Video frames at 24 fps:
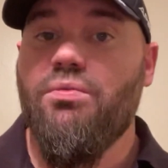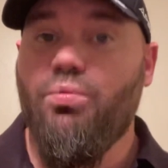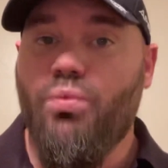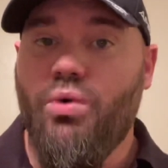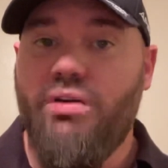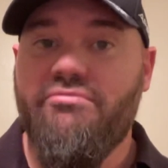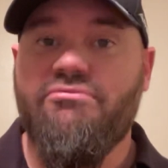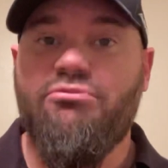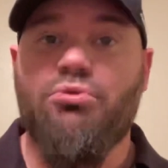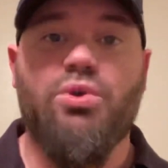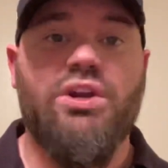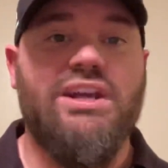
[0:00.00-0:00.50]

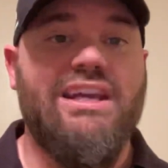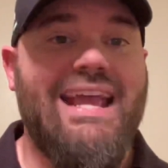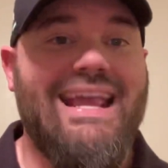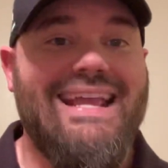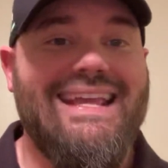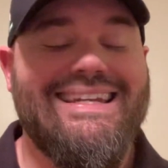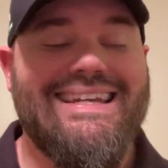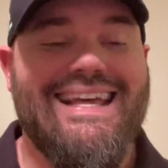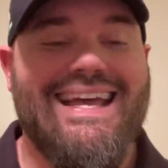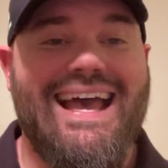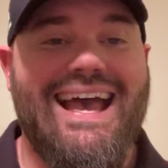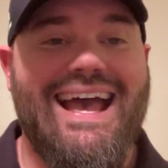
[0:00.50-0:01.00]

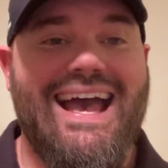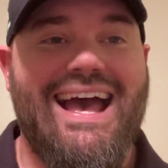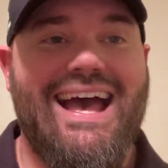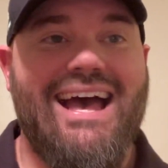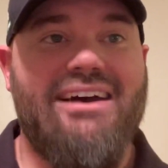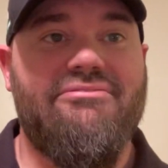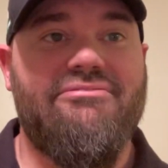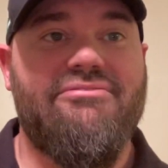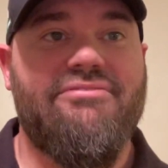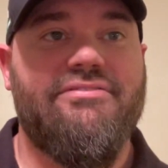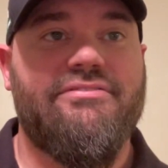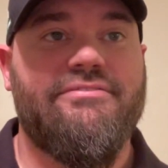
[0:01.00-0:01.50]

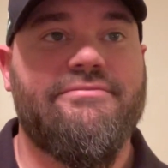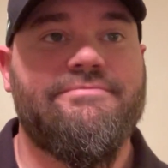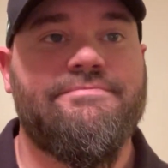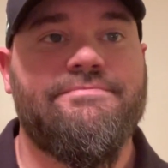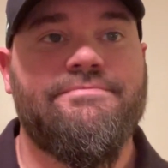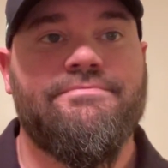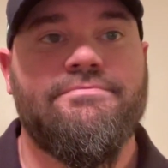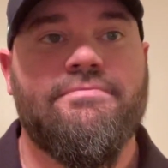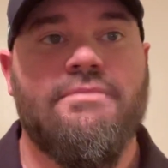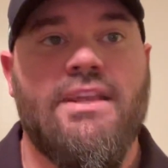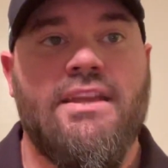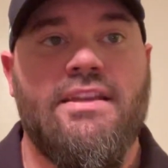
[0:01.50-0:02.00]
148.5.
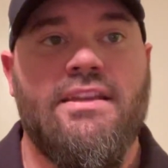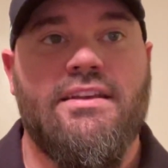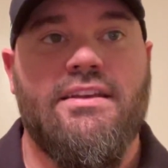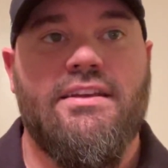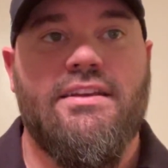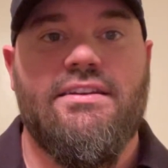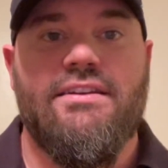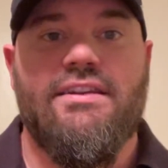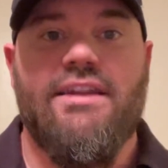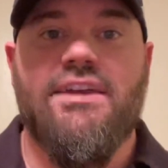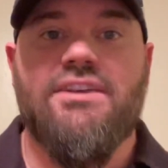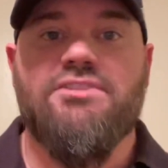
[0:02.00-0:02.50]

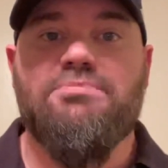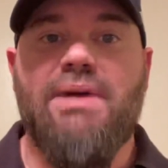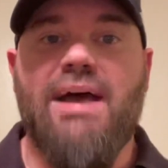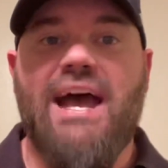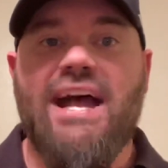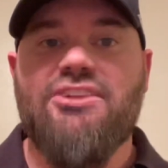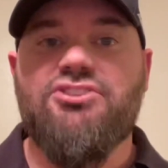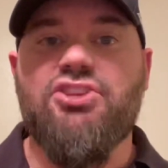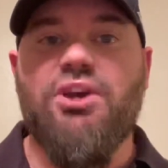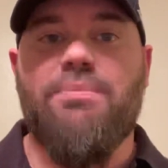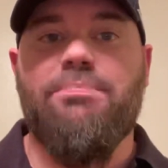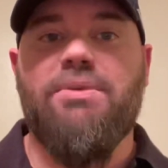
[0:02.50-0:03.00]
Next
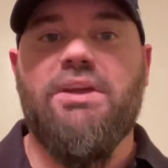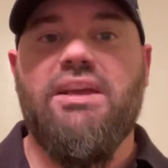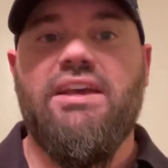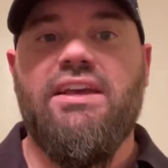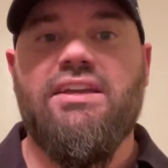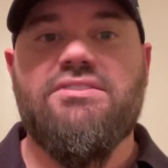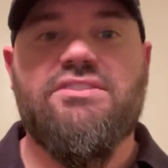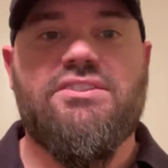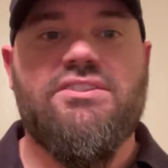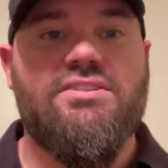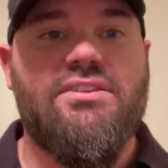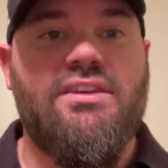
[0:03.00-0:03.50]
matchup,
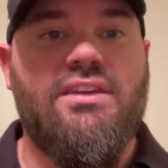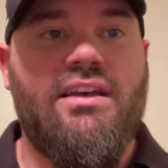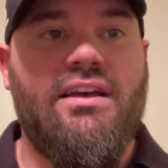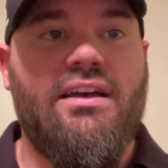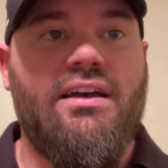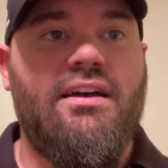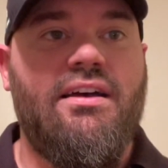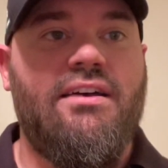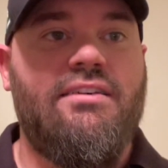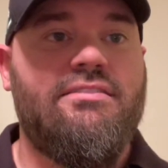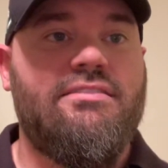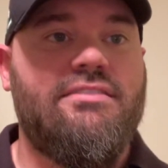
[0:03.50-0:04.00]

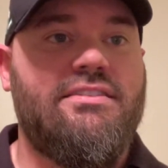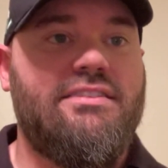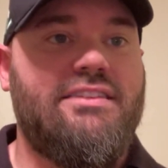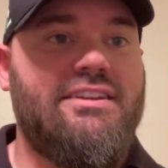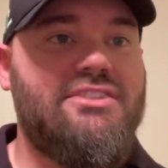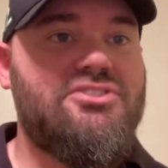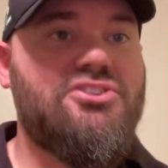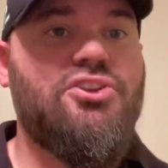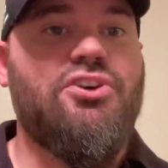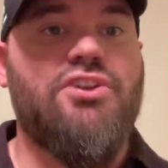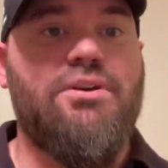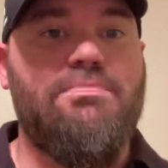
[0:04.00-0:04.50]

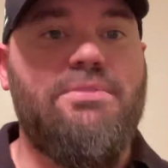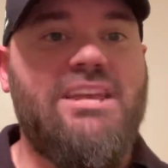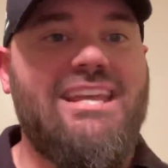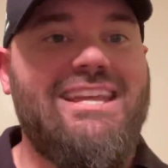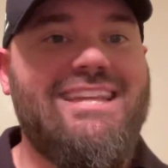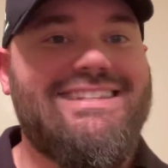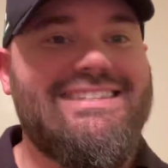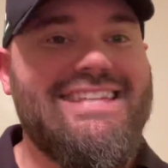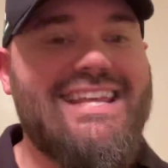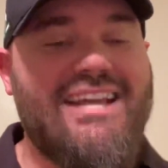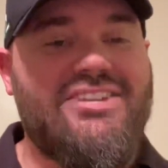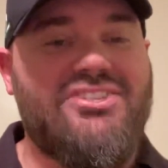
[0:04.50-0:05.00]
it's going to
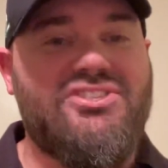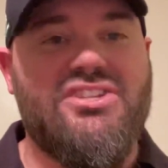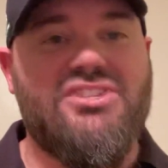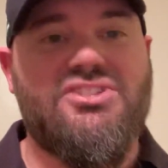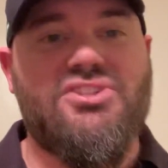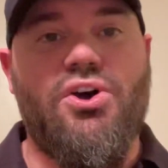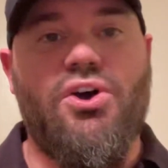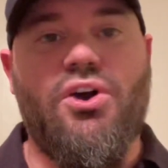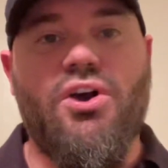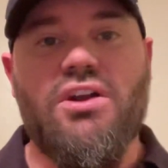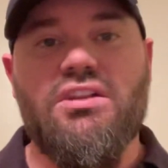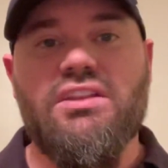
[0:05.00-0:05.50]
be
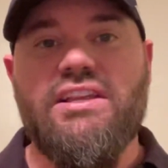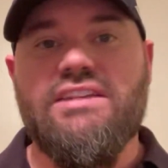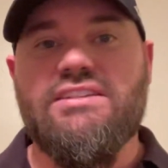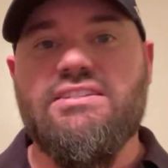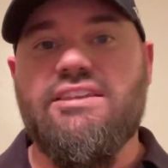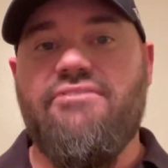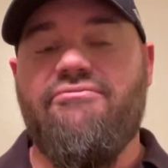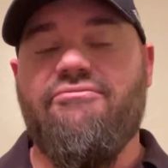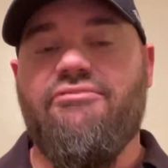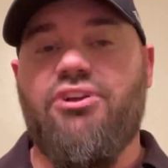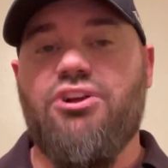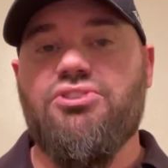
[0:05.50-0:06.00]
Texas
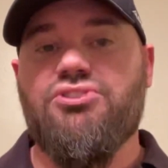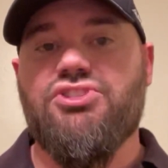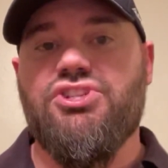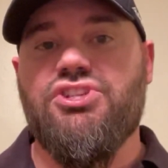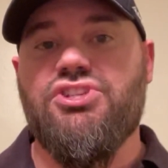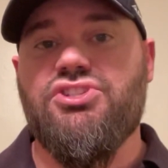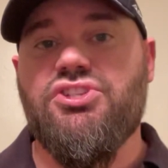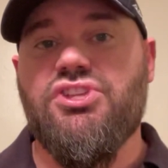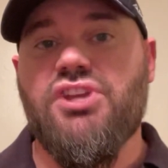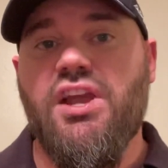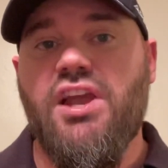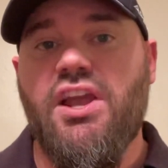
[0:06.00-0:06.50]
Arlington
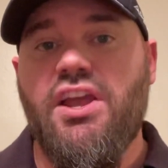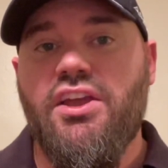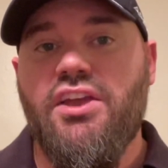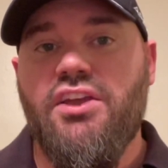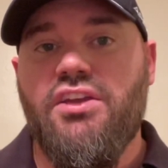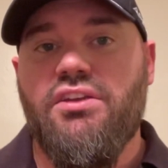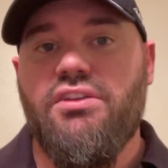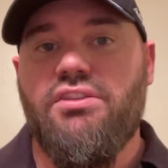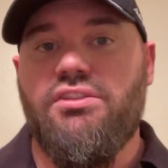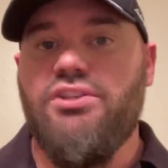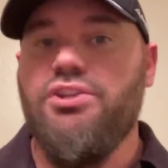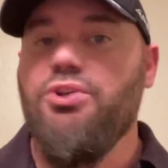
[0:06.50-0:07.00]
versus
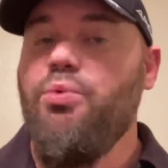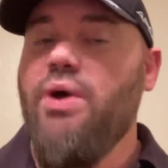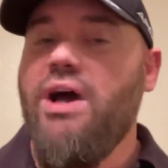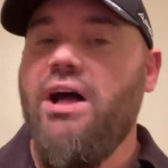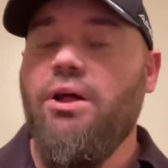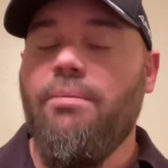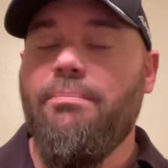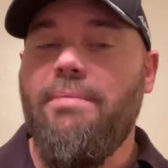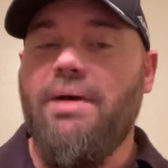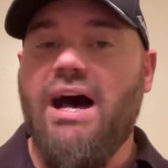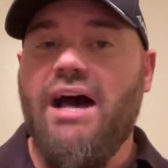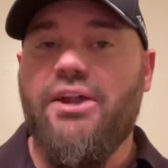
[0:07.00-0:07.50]

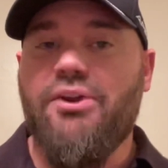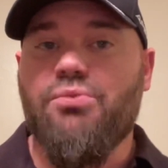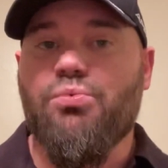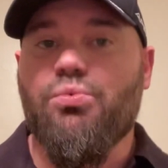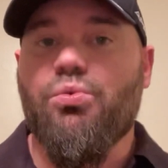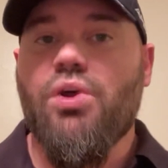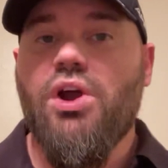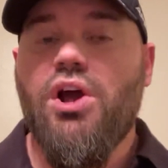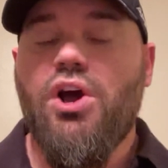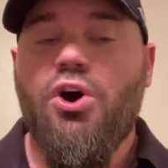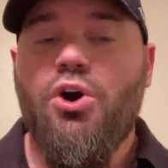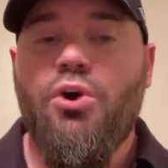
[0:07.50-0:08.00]
UL
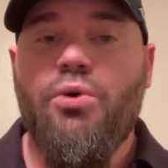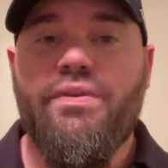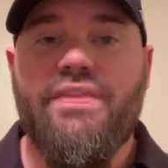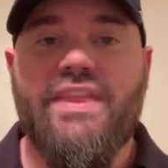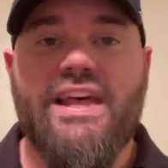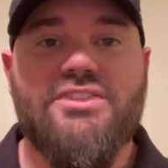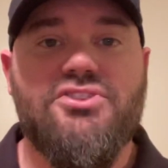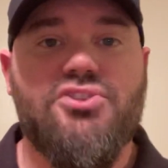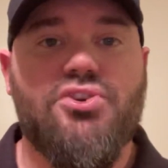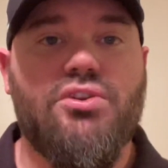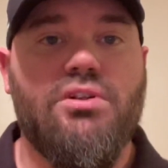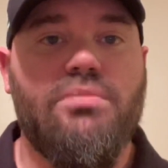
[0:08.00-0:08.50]
Monroe, and
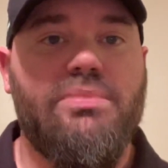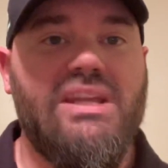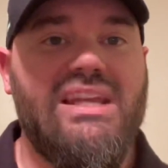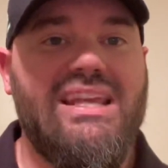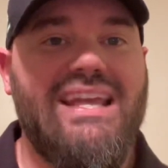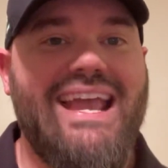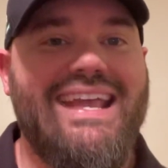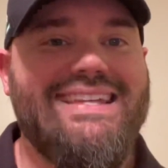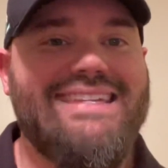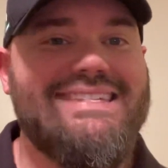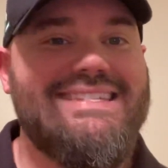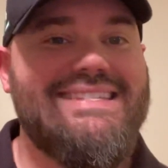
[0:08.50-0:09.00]
that's going to
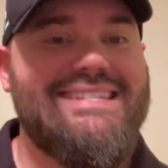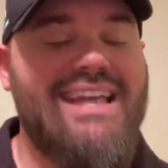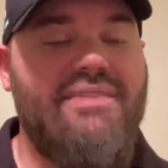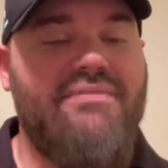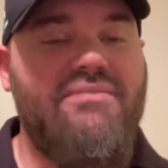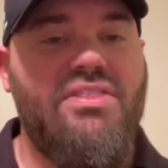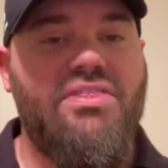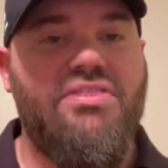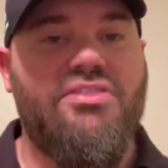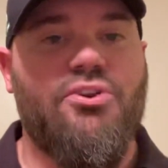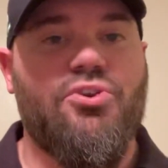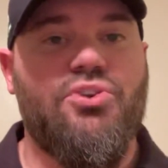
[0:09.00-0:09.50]
be a
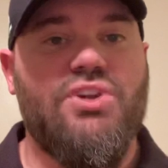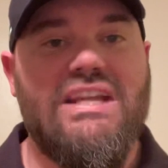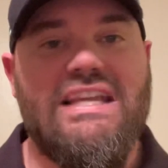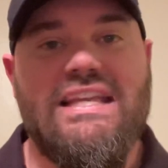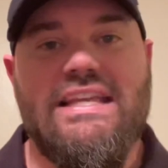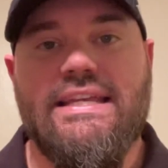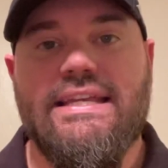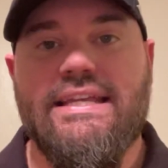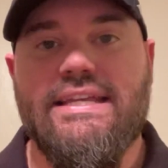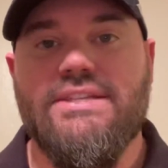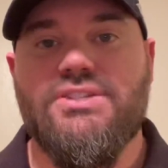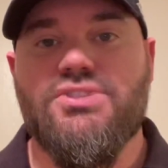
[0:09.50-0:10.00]

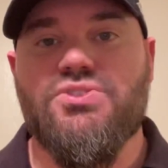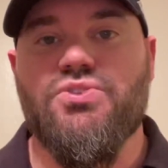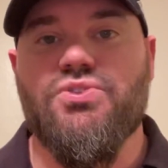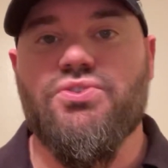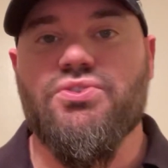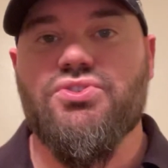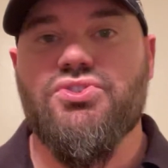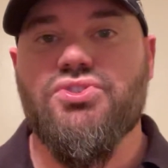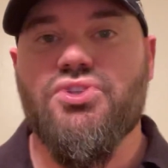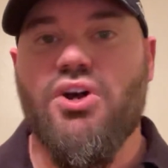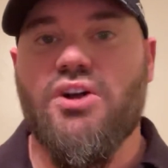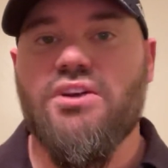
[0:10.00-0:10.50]
7:30
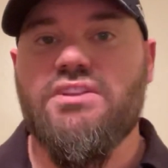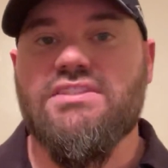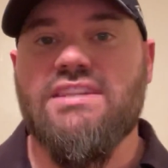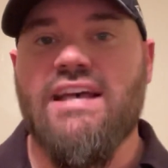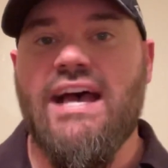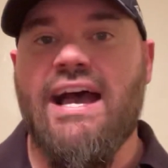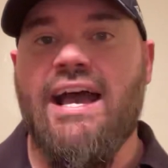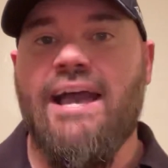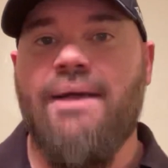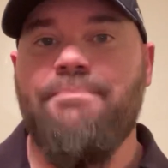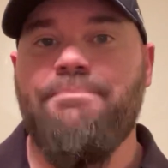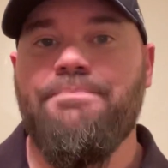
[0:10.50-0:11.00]
Eastern start
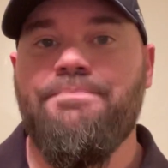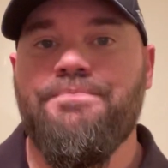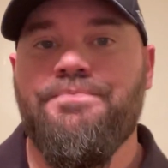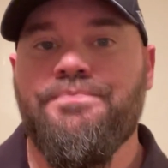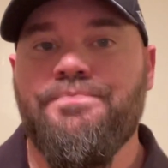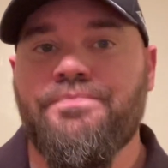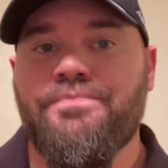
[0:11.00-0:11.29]
time.